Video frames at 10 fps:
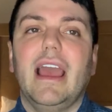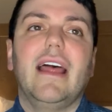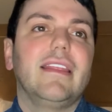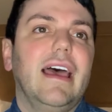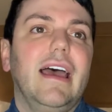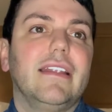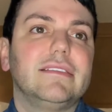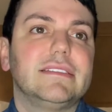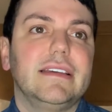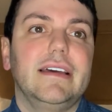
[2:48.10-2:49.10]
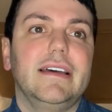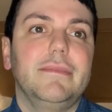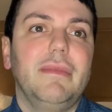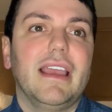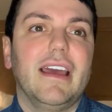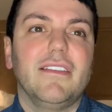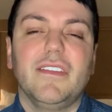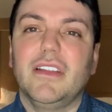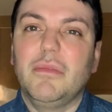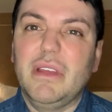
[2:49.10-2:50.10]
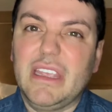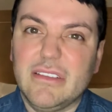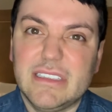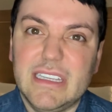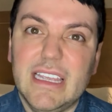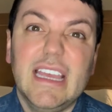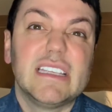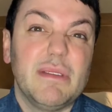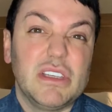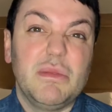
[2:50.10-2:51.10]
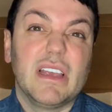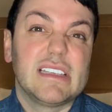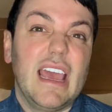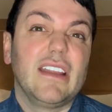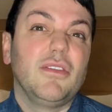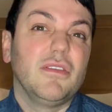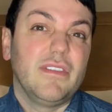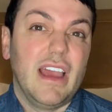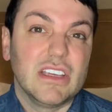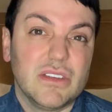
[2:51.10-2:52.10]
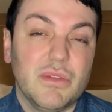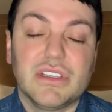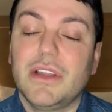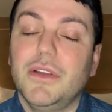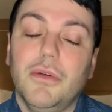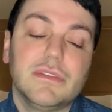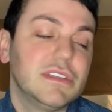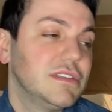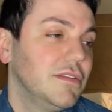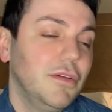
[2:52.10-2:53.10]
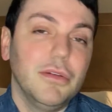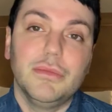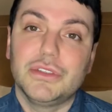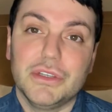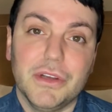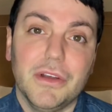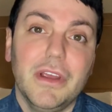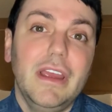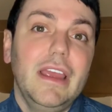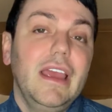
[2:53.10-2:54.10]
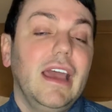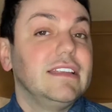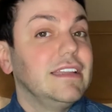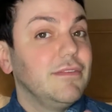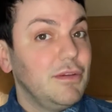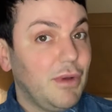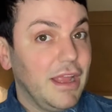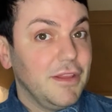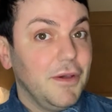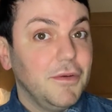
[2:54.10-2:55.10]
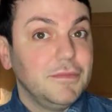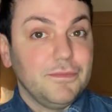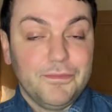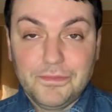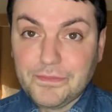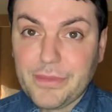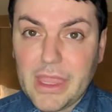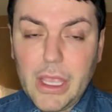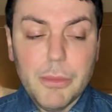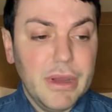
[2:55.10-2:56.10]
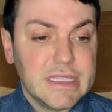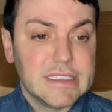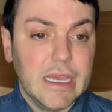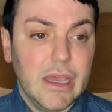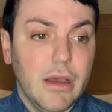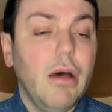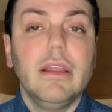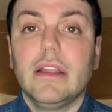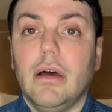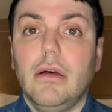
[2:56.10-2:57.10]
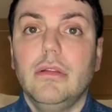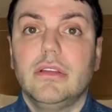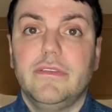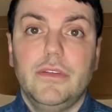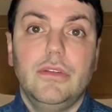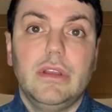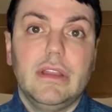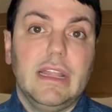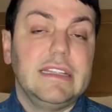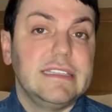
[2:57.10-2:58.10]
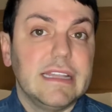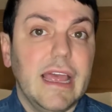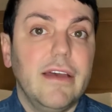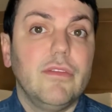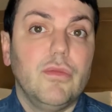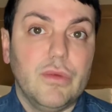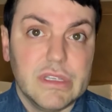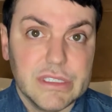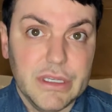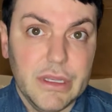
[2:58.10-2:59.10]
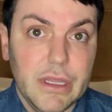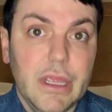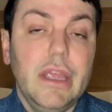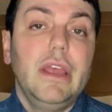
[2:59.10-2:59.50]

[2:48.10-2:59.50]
I had that, I kind of felt a little bit guilty, especially because I had an old fashioned, which I know was just loaded with sugar. Didn't have any wine though. But all in all, the food that I did have was good.